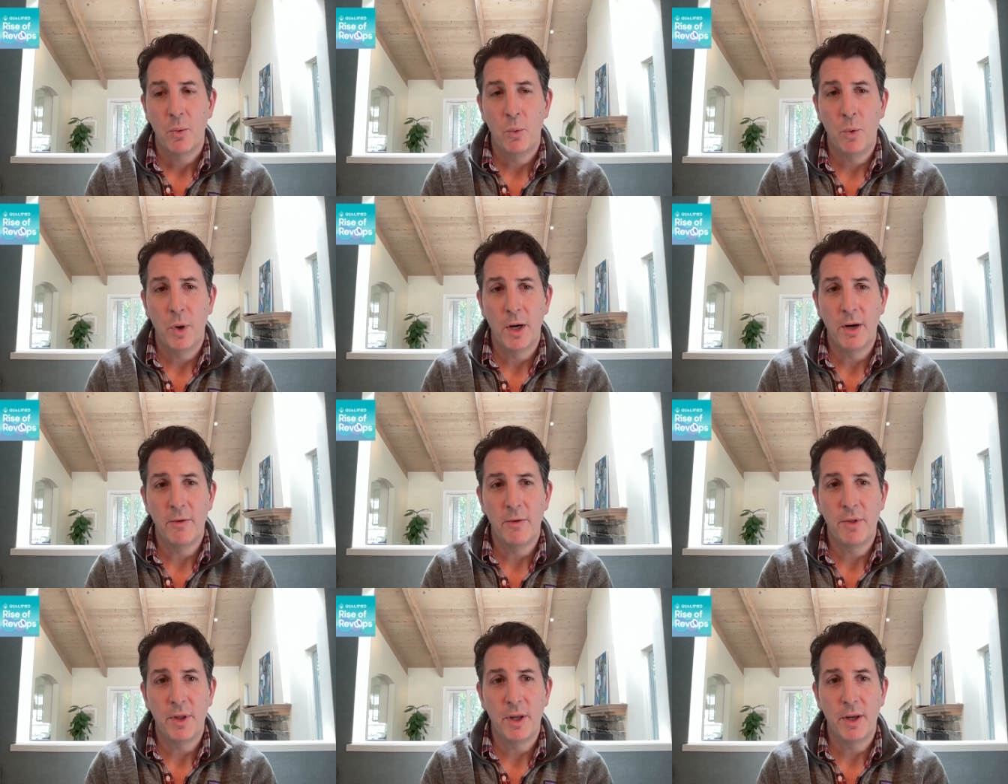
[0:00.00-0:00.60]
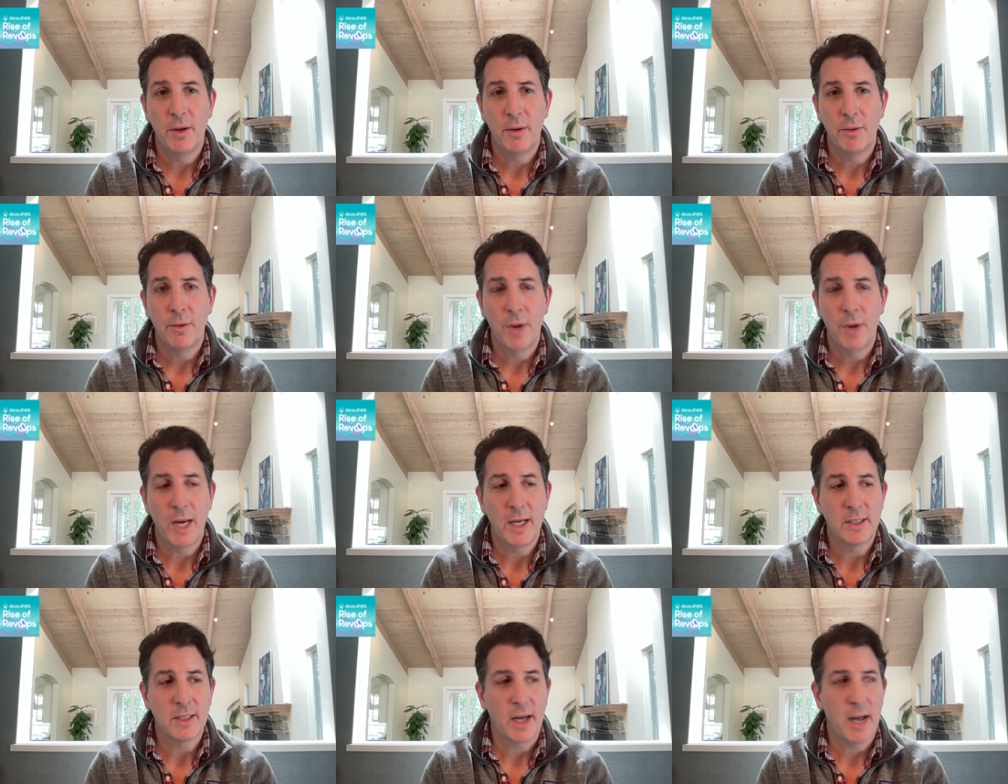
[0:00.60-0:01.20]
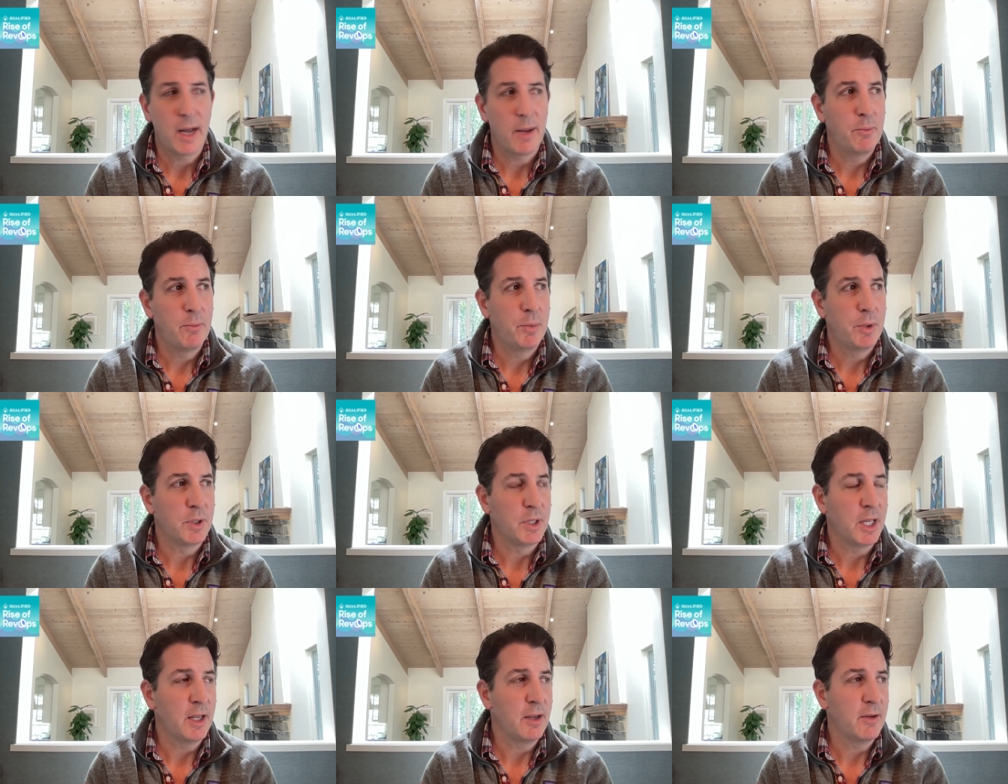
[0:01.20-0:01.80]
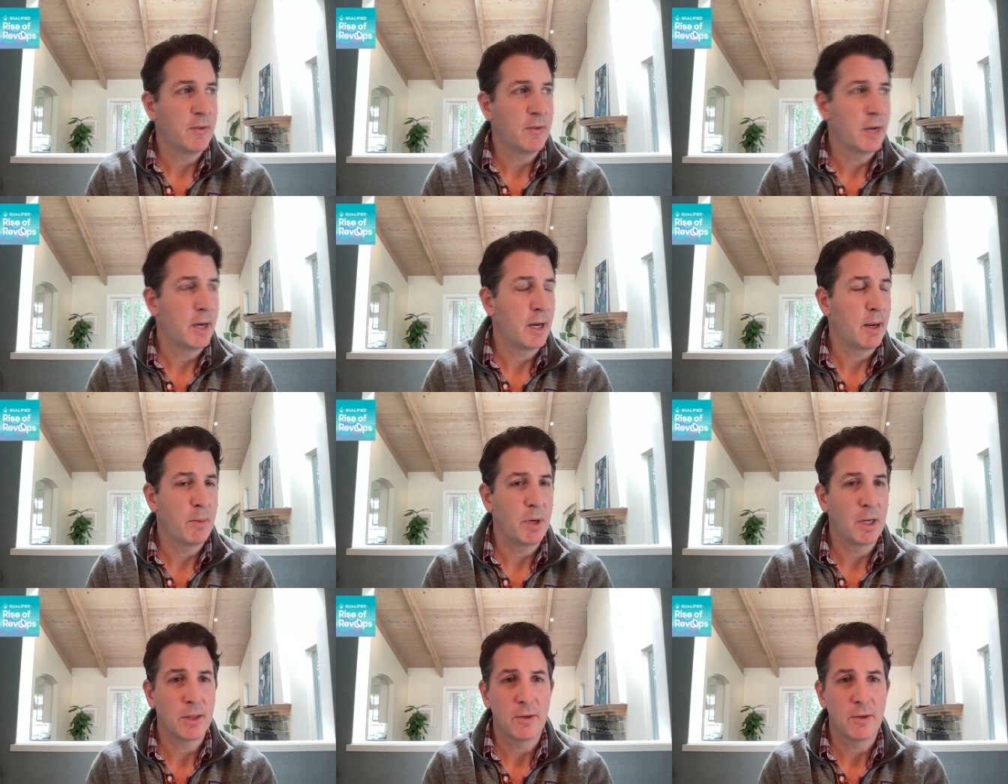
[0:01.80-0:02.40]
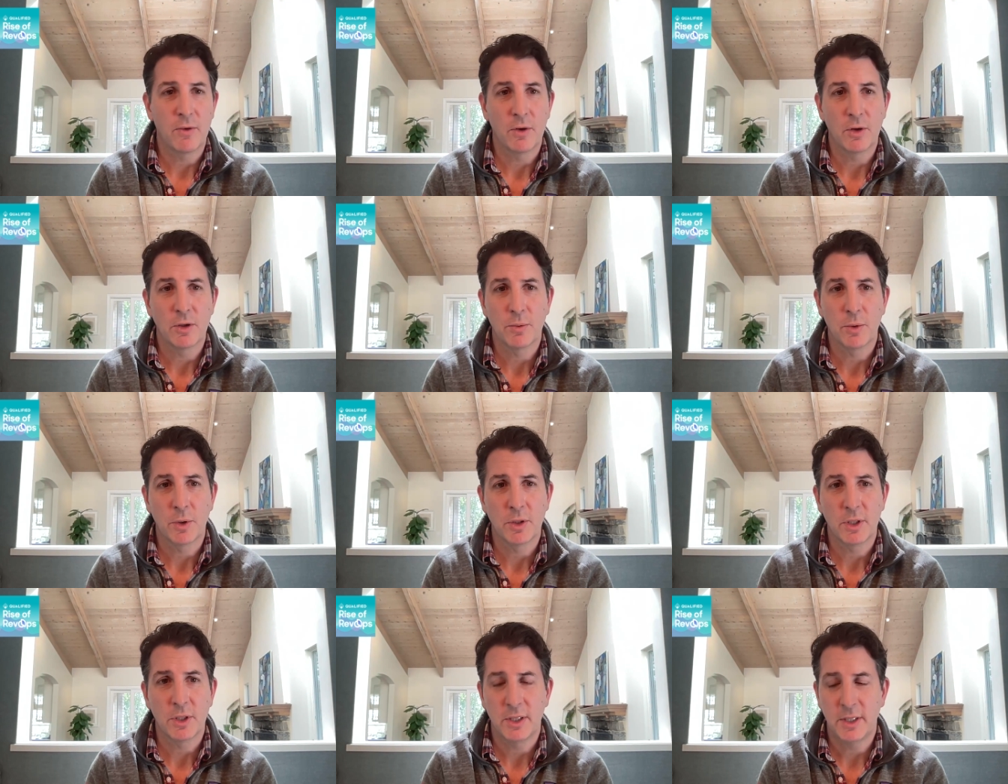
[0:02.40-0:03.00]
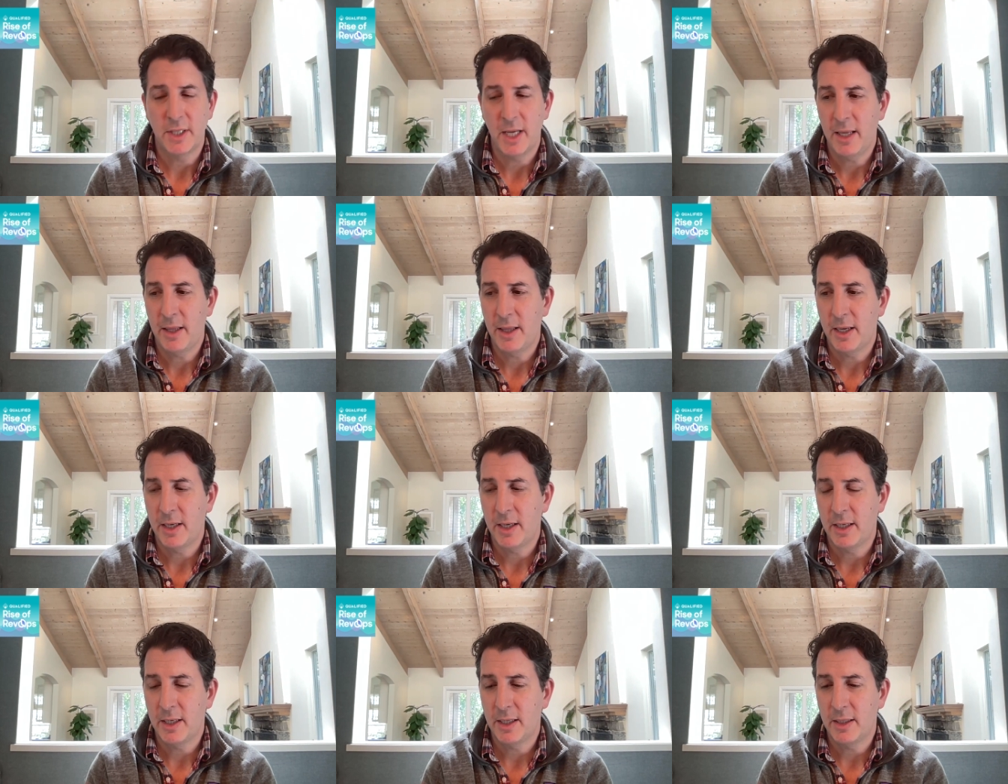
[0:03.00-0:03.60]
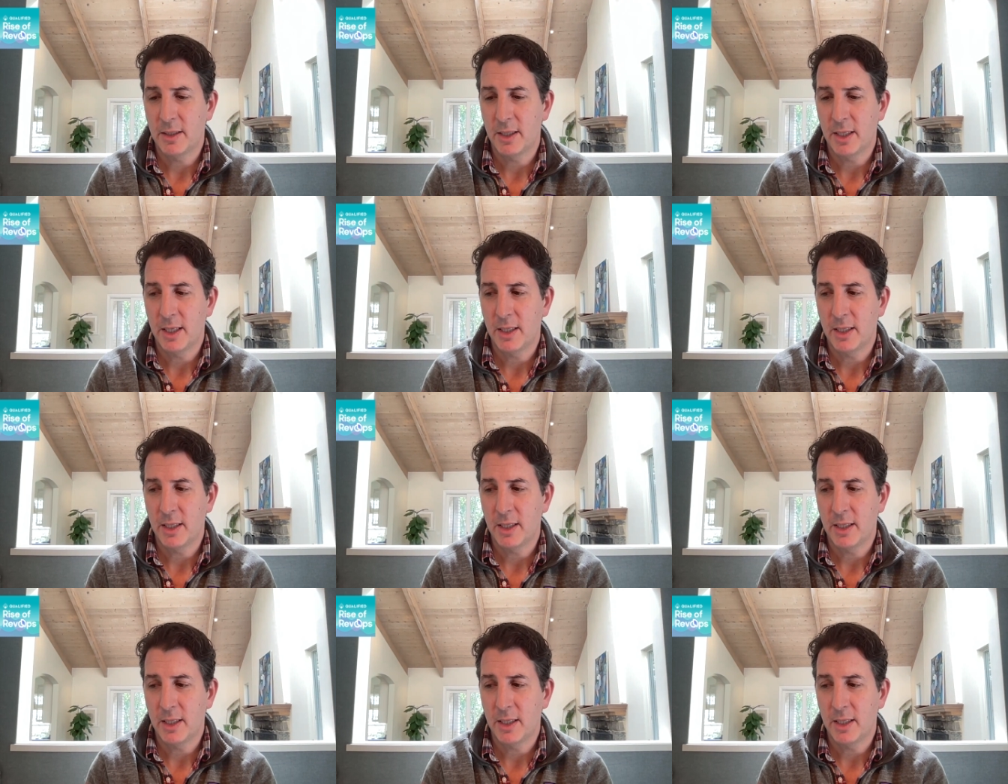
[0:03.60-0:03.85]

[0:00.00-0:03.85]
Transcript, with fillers: One of the ways I believe, and I'm not the first person to say that, is,